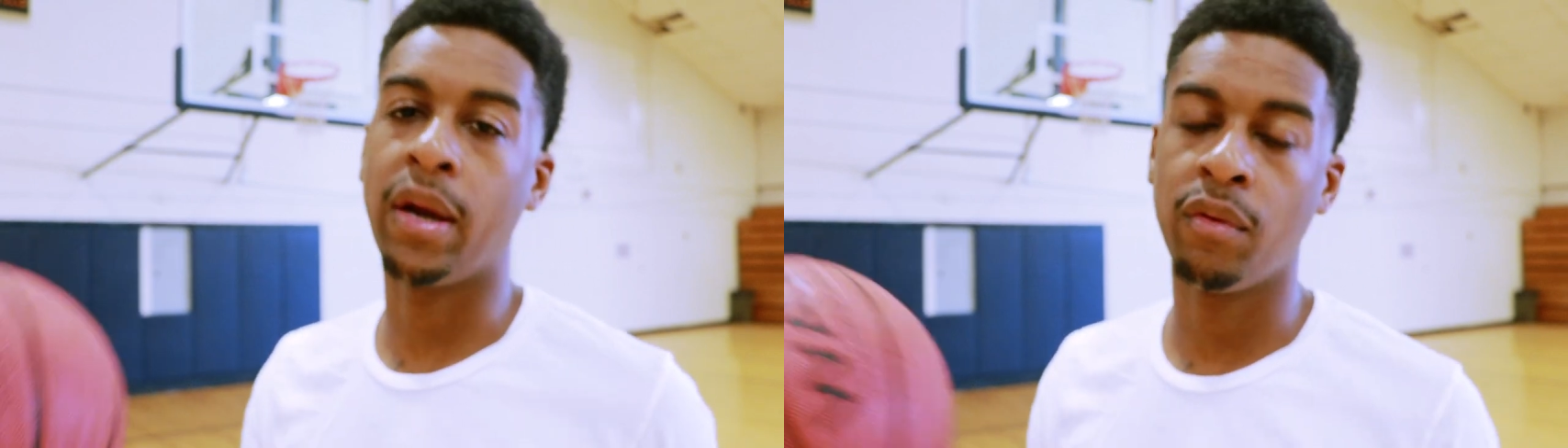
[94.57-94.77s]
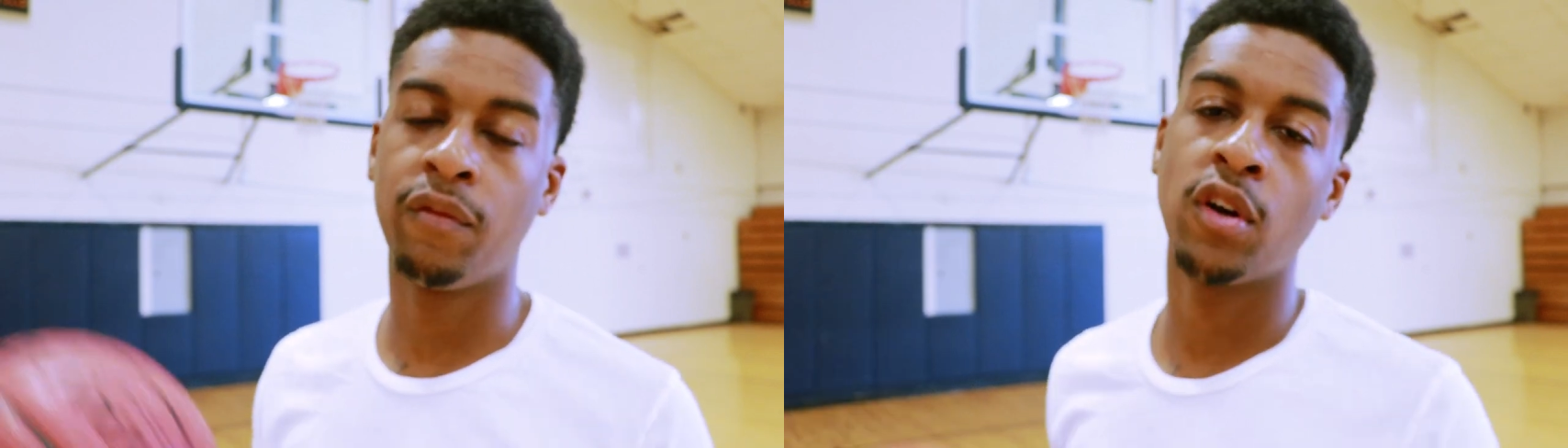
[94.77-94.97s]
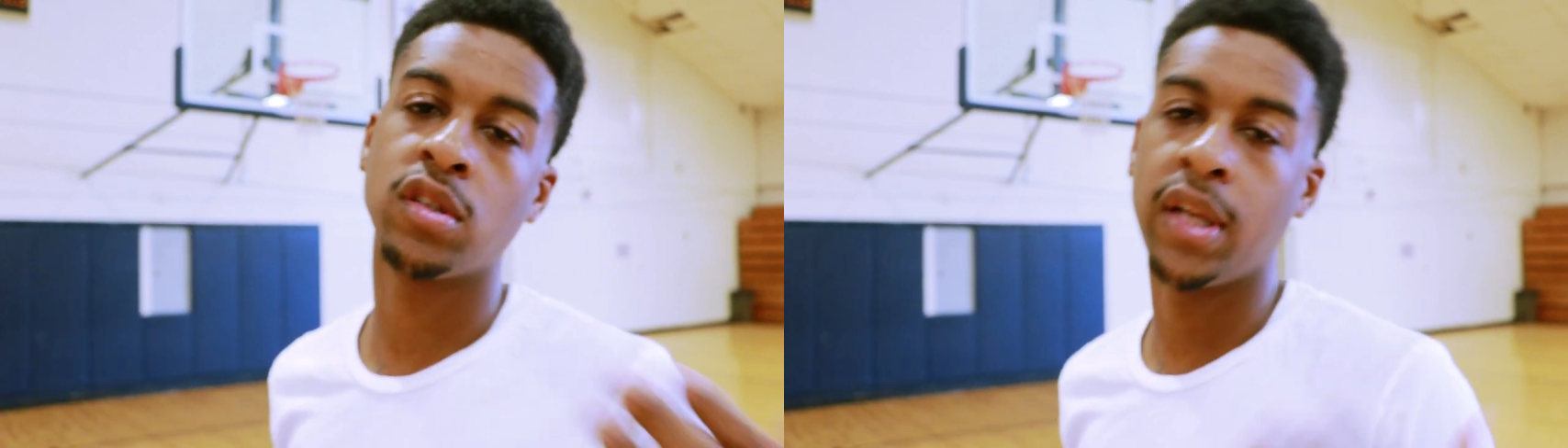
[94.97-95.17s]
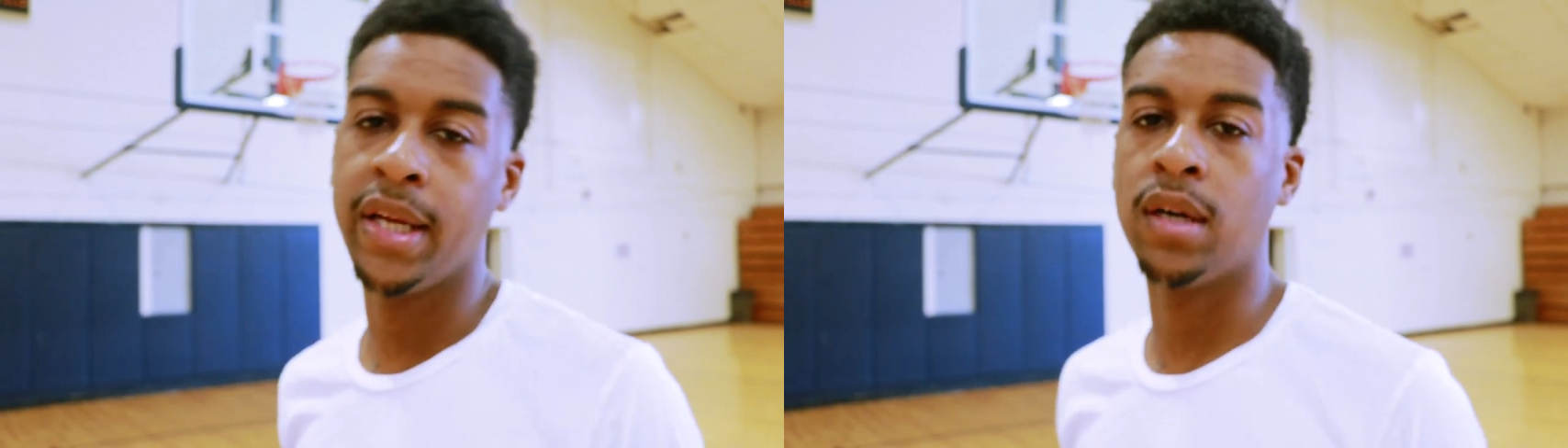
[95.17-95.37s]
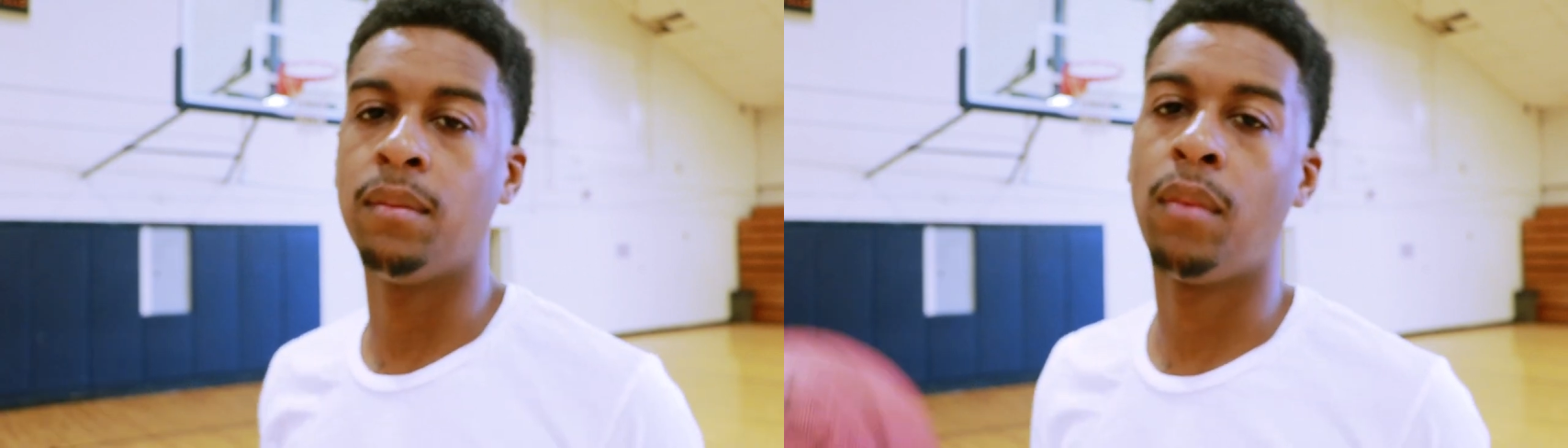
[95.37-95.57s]
that reverse
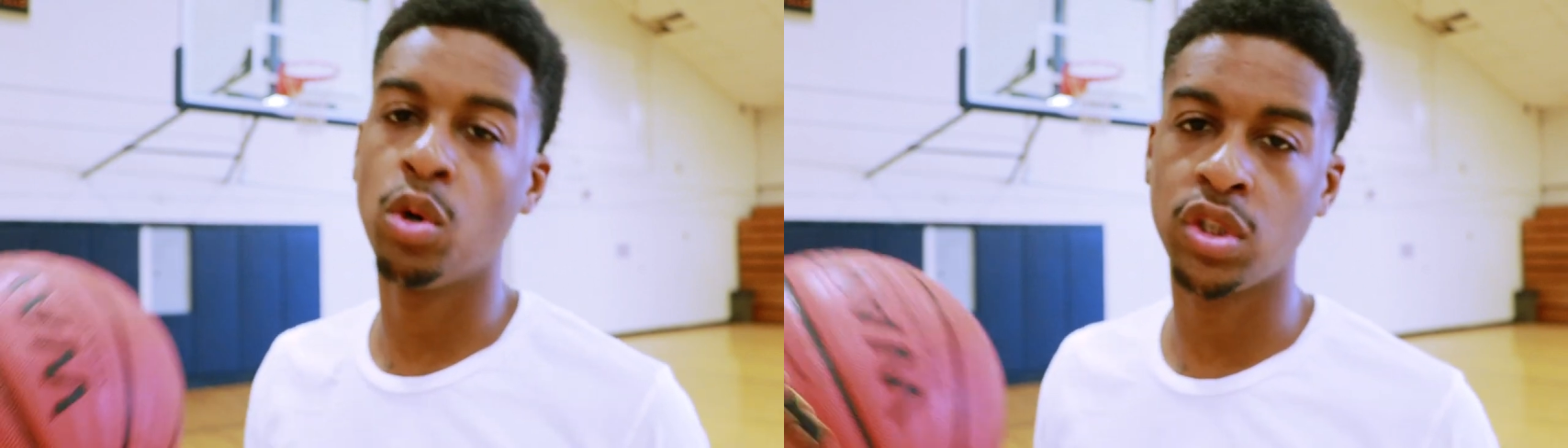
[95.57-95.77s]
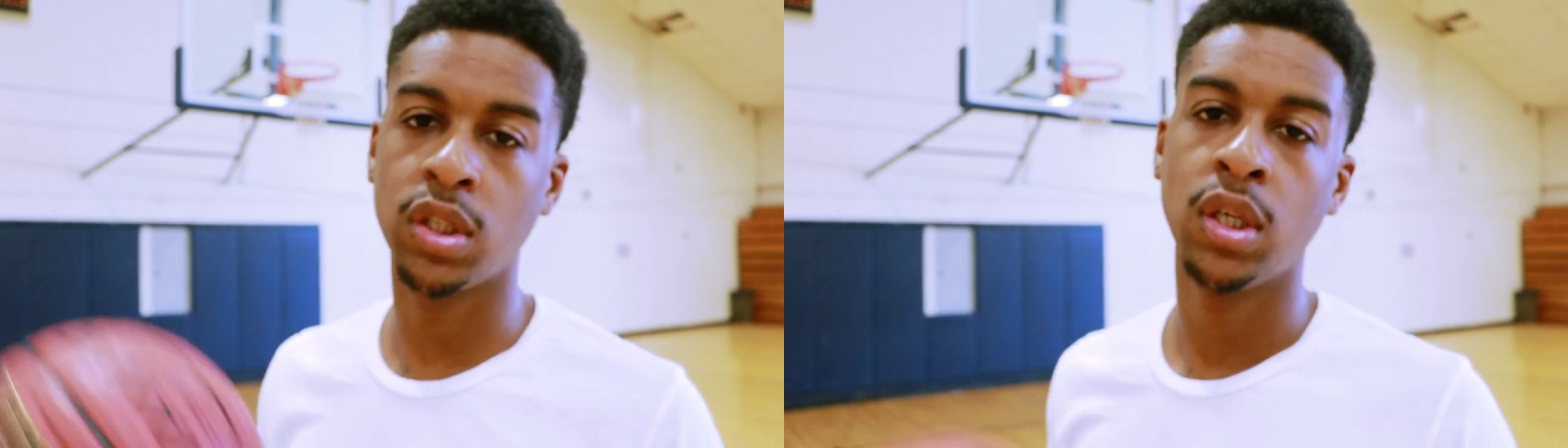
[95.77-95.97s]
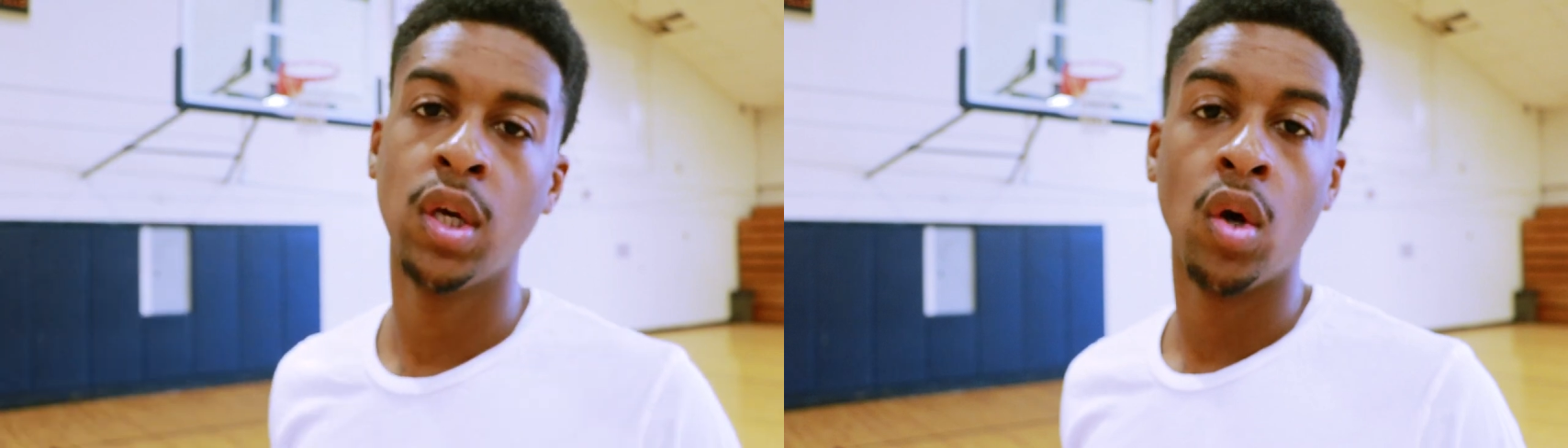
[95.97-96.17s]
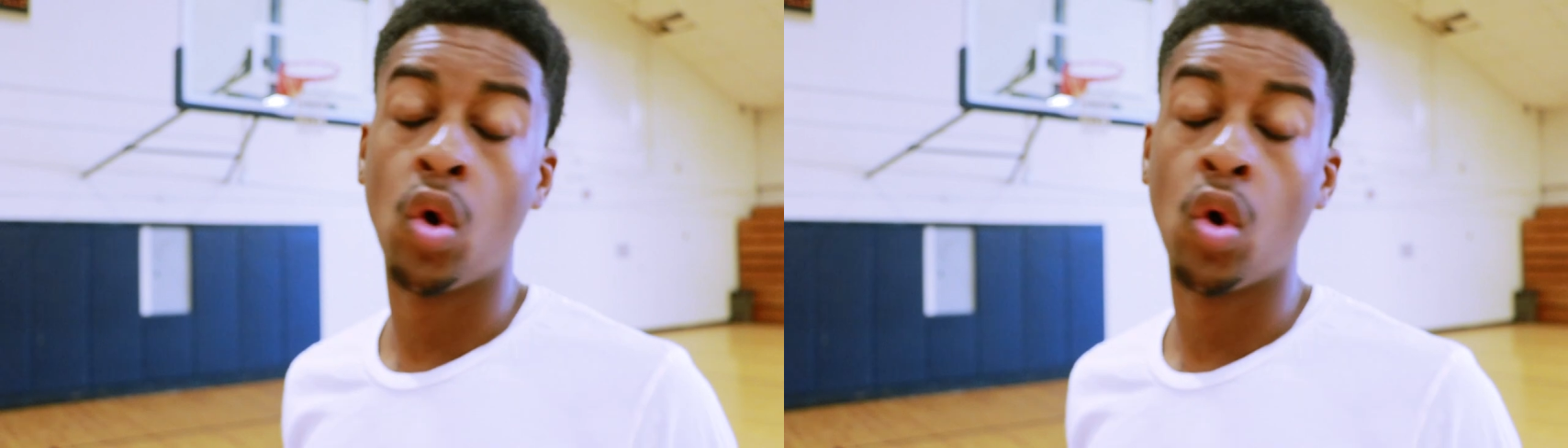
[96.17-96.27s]
layup motion,